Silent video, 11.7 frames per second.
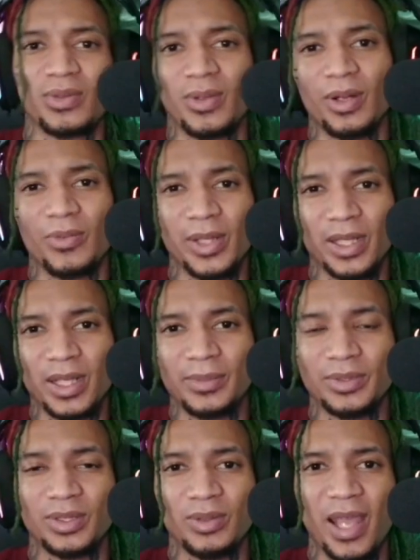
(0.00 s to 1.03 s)
When it
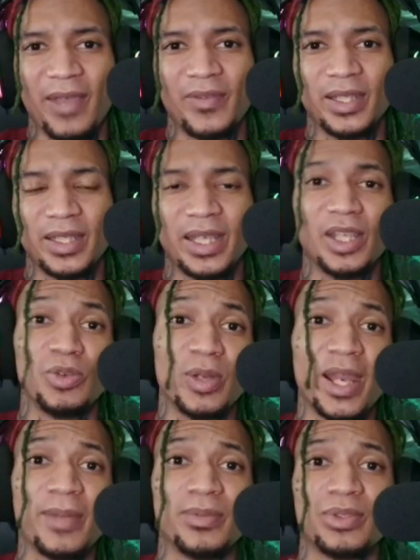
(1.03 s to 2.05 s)
comes to having a key, you're
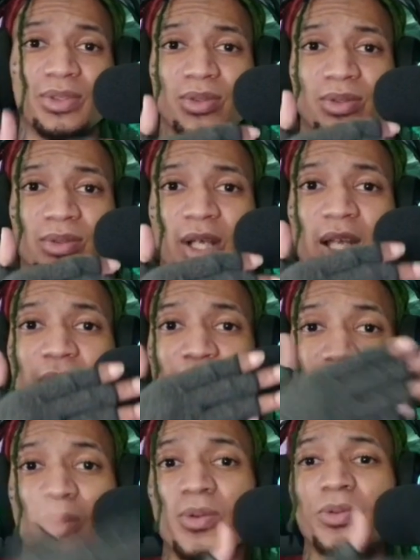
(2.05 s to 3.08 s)
able to
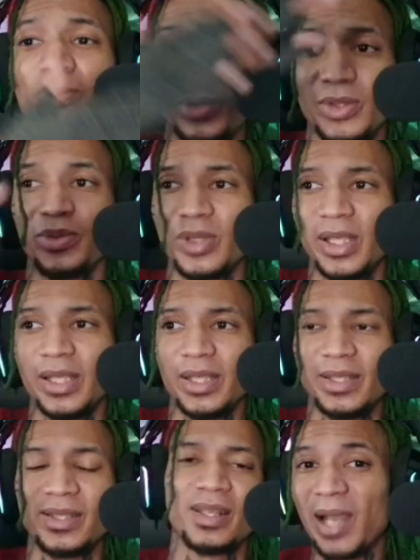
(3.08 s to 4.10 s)
go to
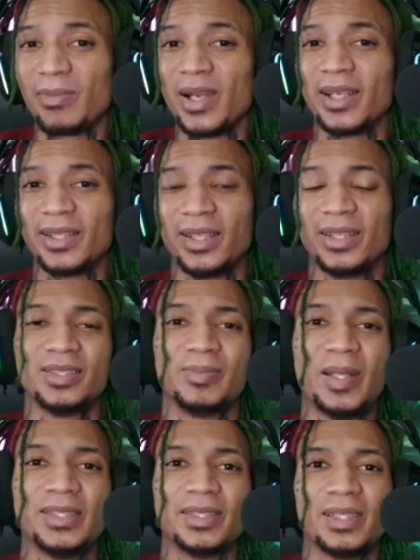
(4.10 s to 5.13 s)
these black market dealers
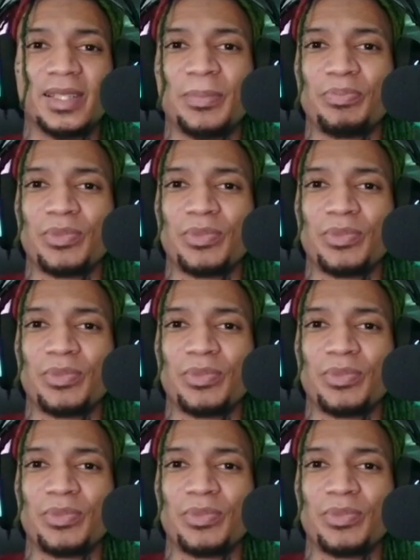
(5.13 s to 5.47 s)
basically,